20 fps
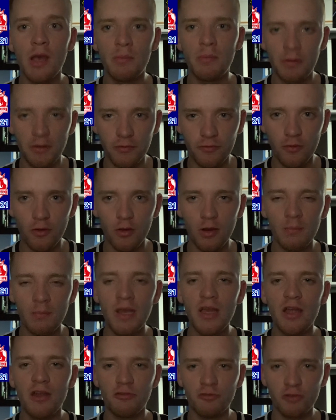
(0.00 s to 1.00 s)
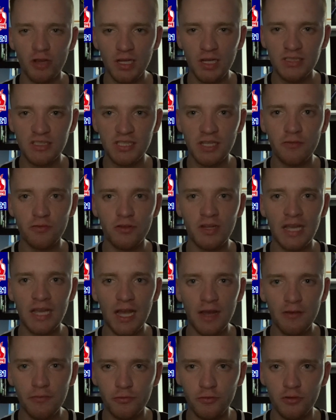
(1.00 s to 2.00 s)
perform relatively
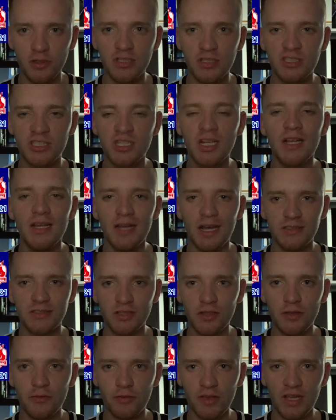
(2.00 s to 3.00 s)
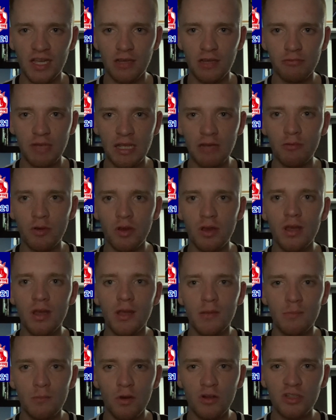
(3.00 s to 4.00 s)
average, I do think we were
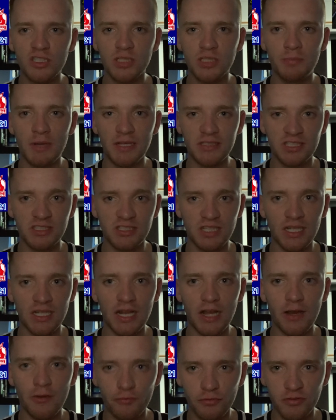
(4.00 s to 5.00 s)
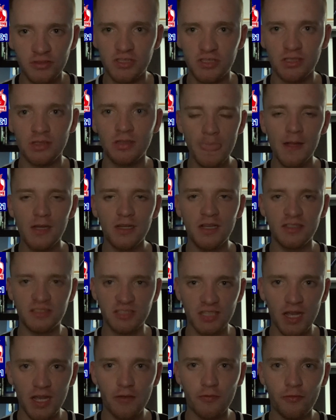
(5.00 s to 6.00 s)
much better than Alfreton.
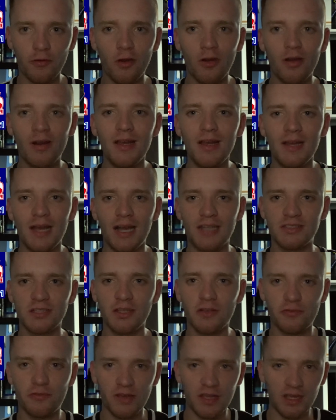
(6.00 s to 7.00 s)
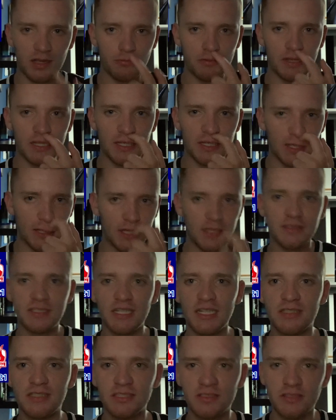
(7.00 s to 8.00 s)
Therefore, I do think we
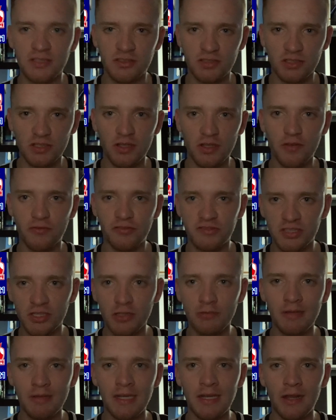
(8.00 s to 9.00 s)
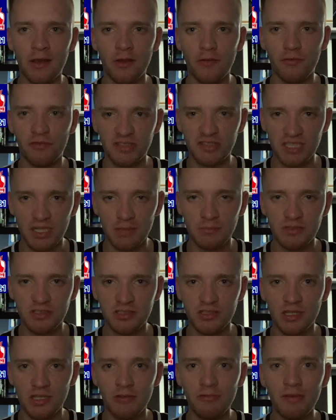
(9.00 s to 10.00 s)
did deserve to win over them.
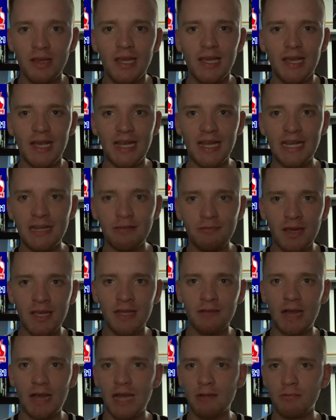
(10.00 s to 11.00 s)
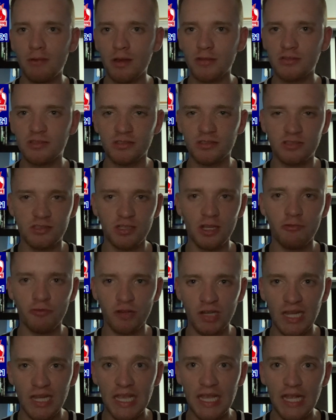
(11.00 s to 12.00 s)
So anyway, I was so
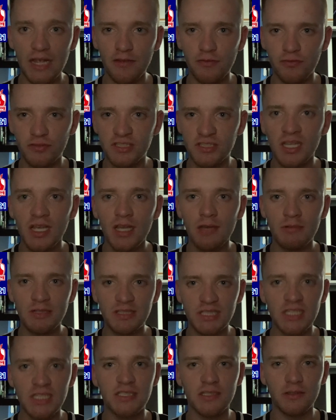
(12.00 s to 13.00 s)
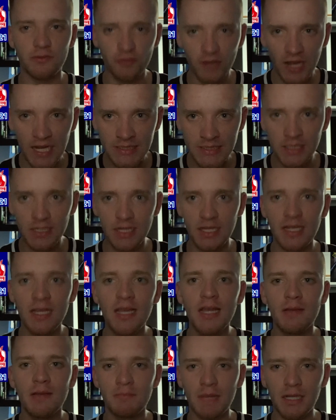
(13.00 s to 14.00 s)
relieved we did finally
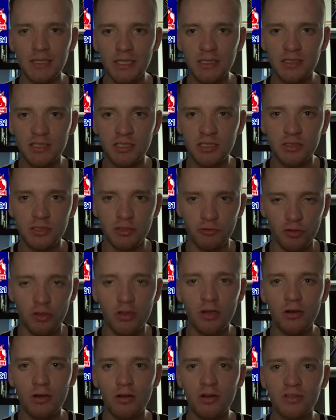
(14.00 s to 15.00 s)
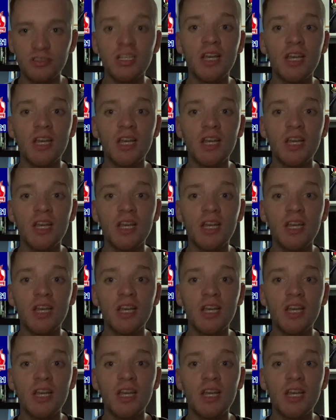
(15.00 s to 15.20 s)
manage to record